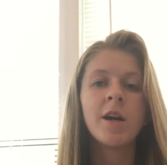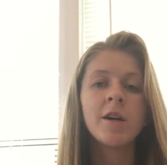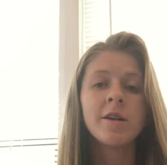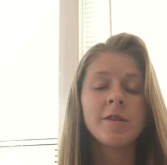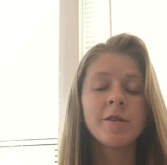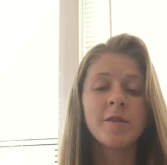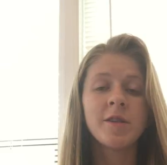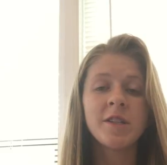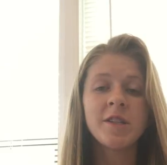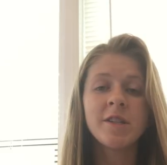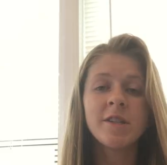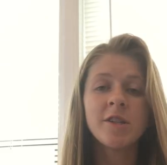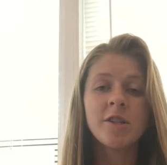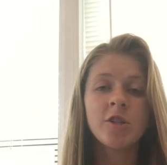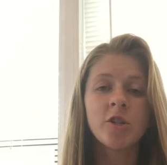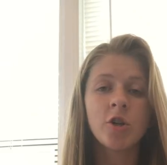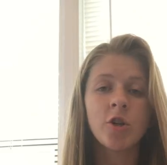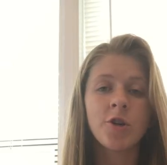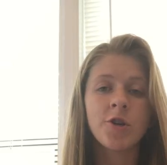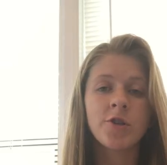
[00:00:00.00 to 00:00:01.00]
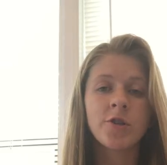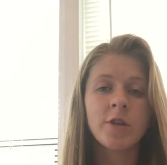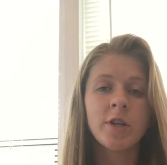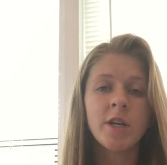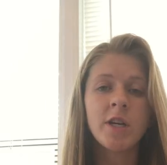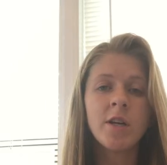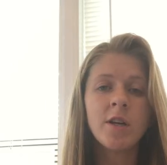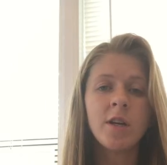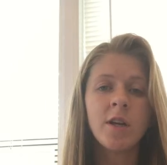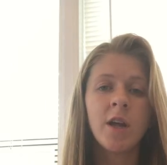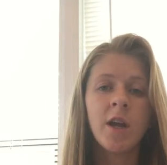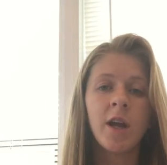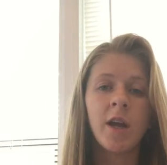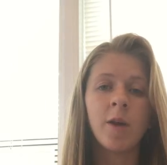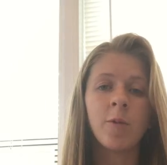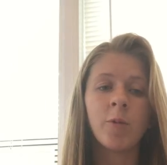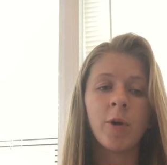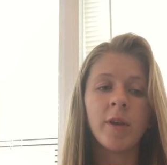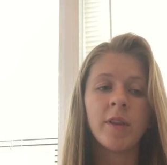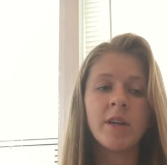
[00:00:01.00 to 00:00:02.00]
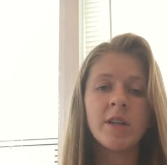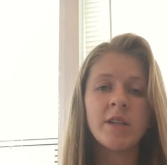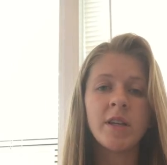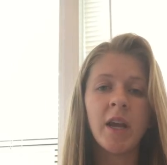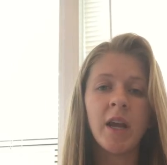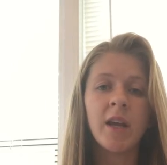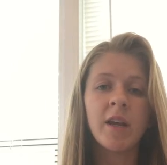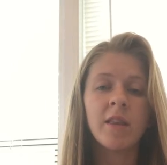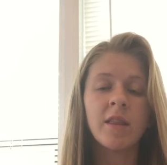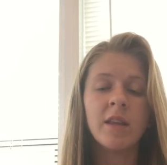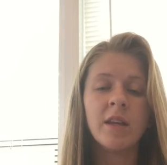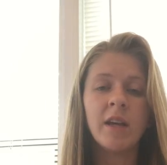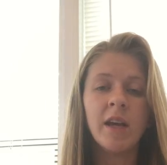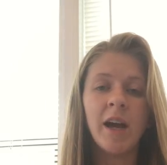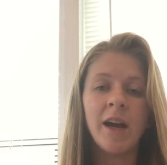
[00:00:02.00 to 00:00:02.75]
So this is a surgery in where they take the